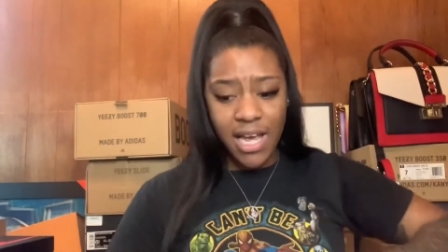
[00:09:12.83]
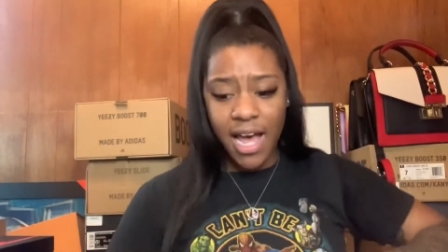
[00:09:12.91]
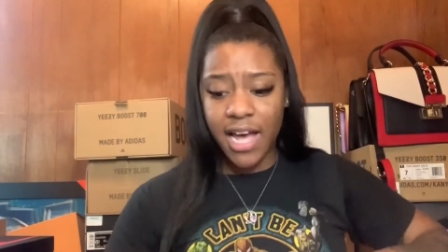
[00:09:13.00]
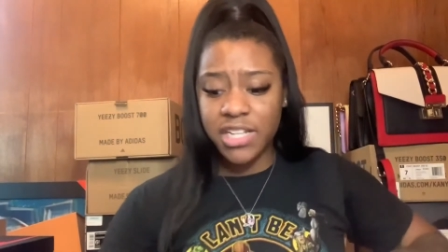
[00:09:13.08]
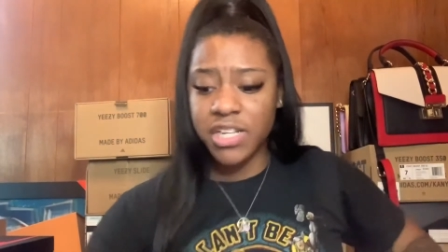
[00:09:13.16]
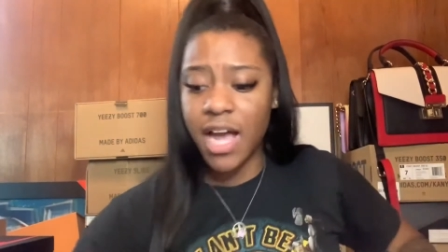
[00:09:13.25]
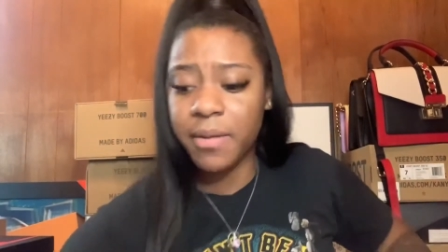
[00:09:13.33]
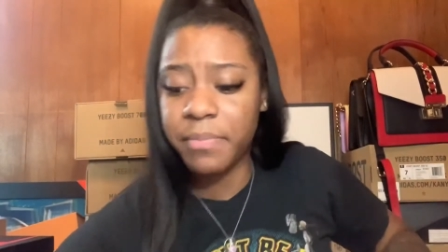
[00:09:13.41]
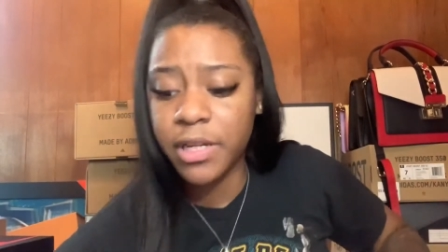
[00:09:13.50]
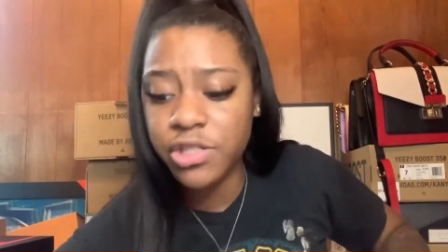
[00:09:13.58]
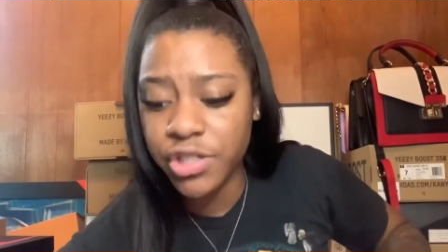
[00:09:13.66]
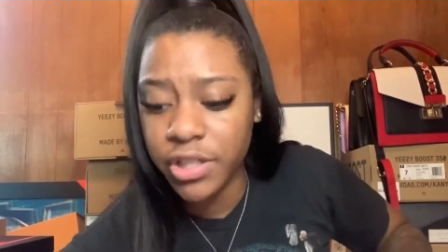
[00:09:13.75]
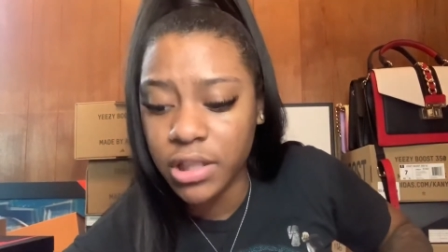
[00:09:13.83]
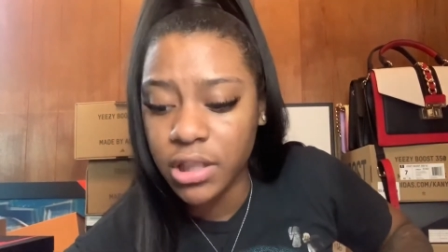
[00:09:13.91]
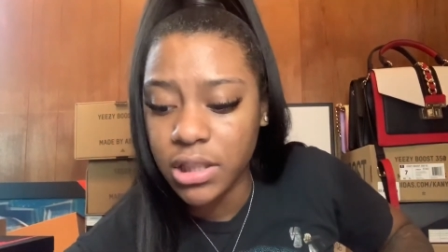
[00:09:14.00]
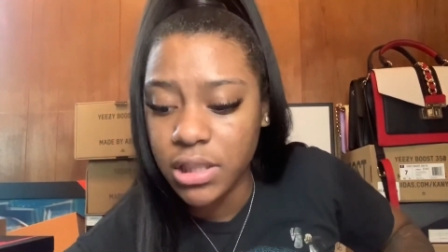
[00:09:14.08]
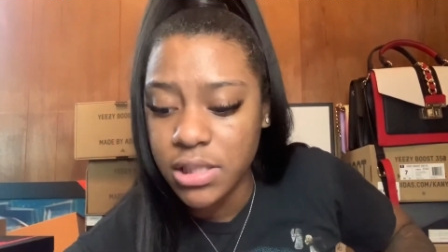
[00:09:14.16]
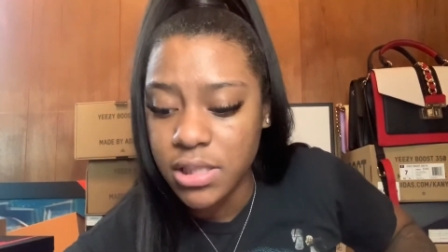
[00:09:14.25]
I actually got a picture of
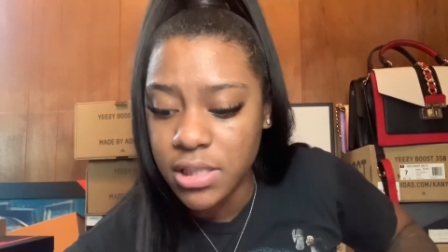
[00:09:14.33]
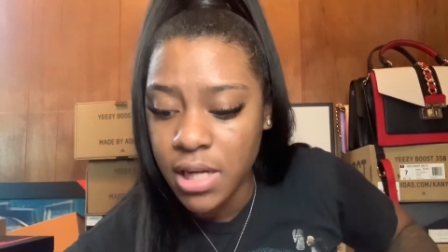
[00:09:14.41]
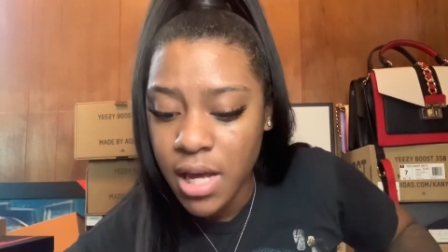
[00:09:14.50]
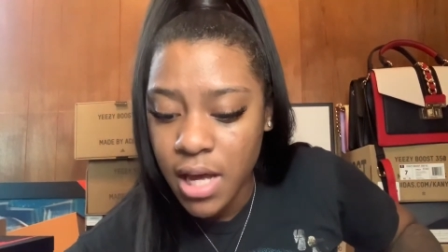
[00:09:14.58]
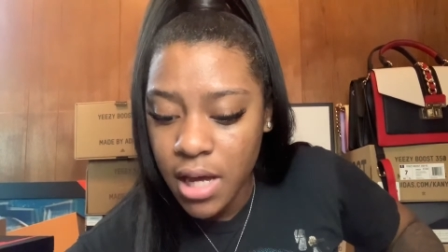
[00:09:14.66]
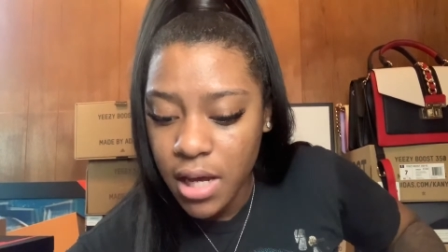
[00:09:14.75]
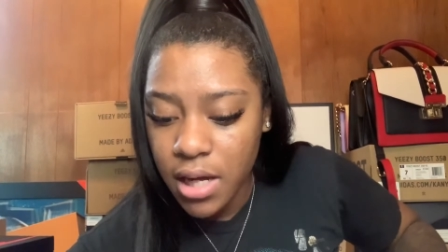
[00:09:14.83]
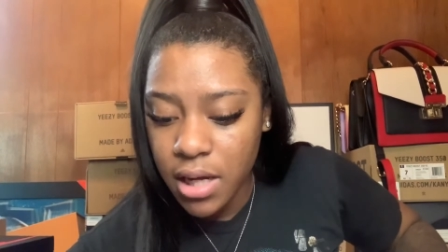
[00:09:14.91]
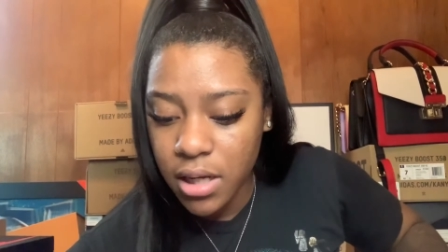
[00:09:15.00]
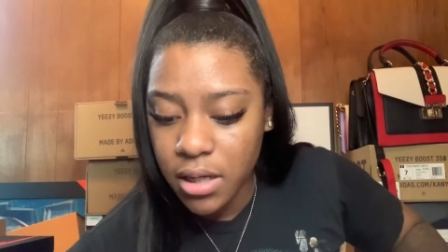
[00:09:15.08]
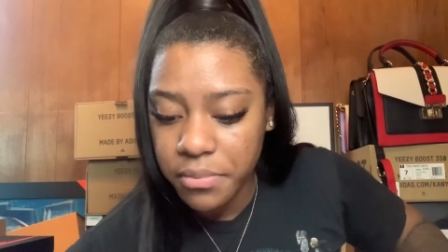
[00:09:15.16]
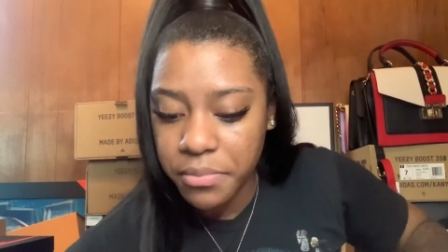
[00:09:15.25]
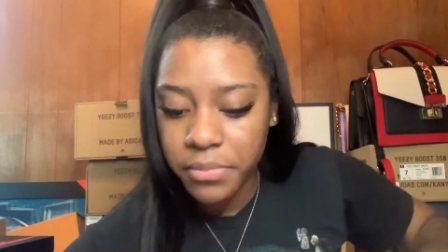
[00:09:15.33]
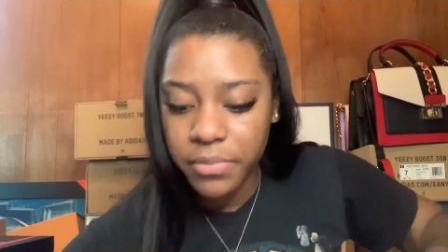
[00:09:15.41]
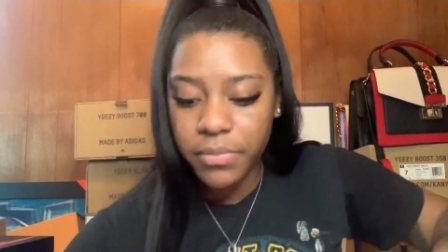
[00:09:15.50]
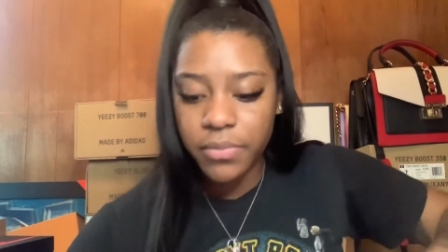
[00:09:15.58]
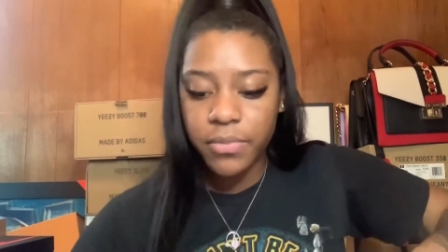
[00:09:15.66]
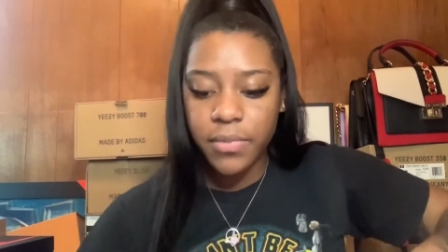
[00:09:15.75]
these um,
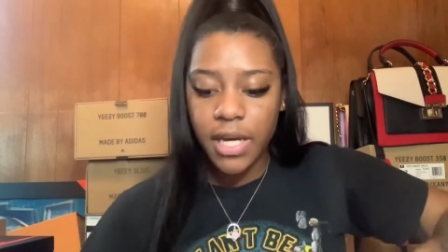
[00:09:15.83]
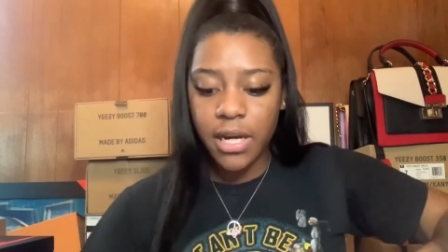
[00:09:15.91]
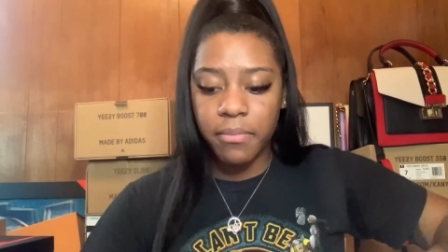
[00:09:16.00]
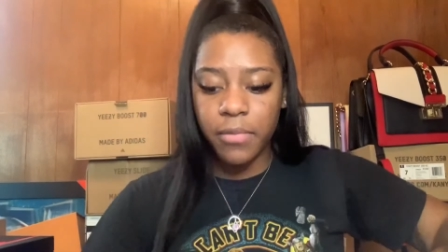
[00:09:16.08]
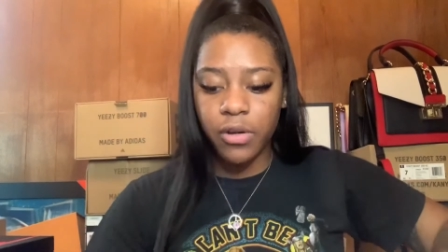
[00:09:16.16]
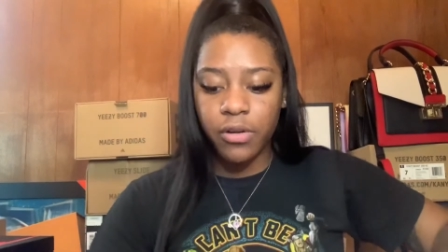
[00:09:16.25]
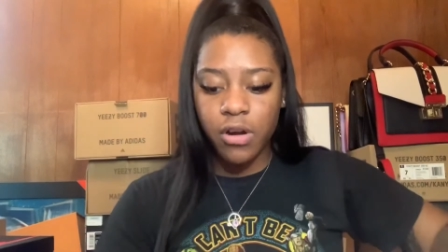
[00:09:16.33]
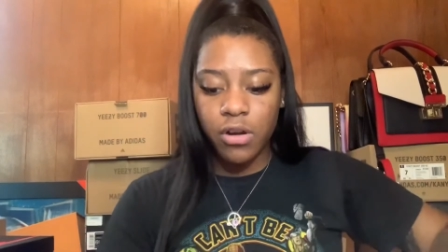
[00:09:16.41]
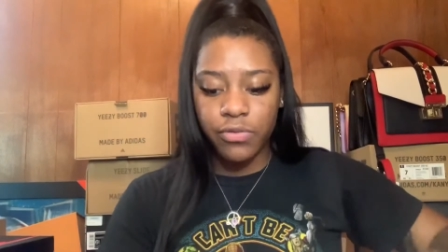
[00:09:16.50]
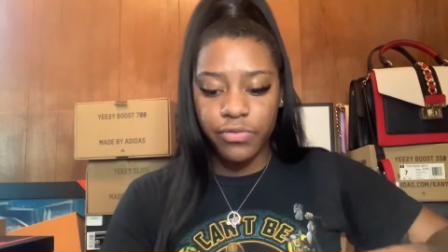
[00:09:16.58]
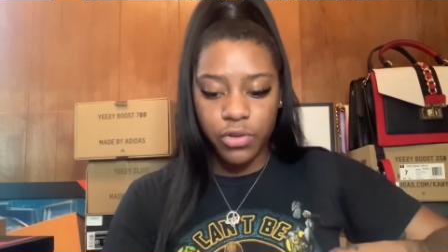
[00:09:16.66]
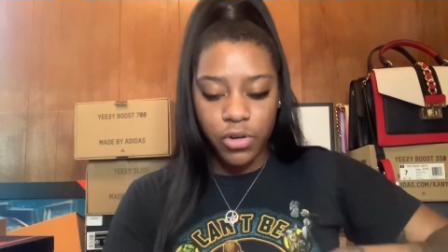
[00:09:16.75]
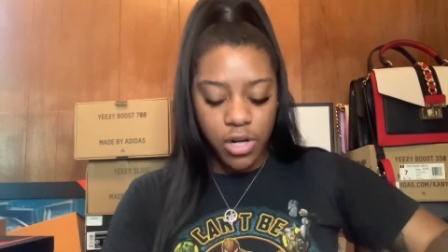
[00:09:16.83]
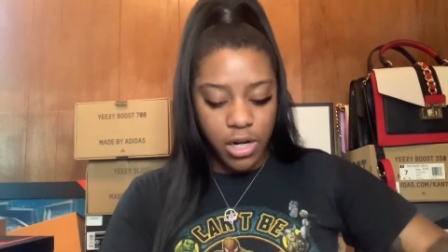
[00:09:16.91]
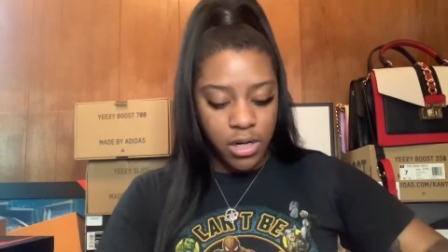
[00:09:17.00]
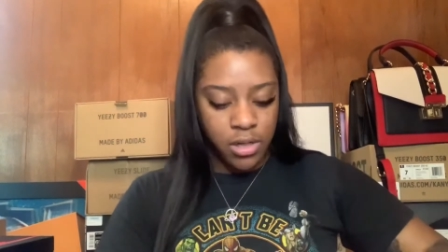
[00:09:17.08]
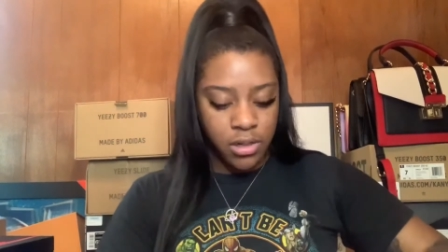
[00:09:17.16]
in the mirror on the floor.